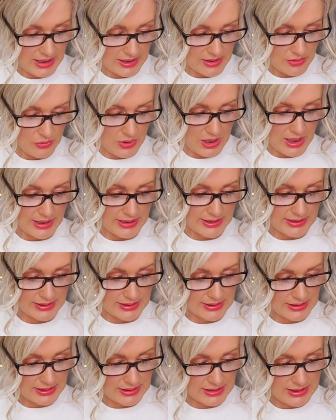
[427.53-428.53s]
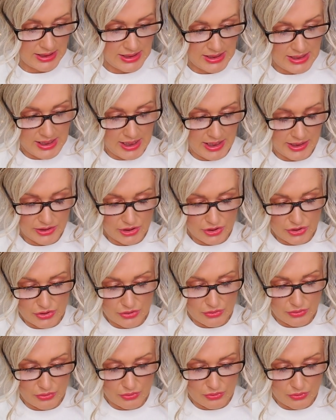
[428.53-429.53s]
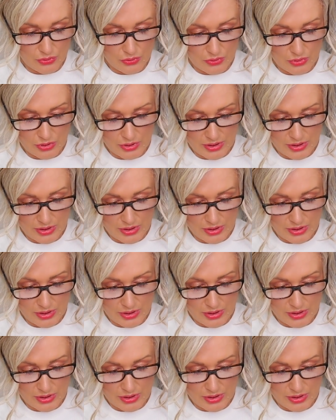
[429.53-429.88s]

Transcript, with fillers: otherwise I need to look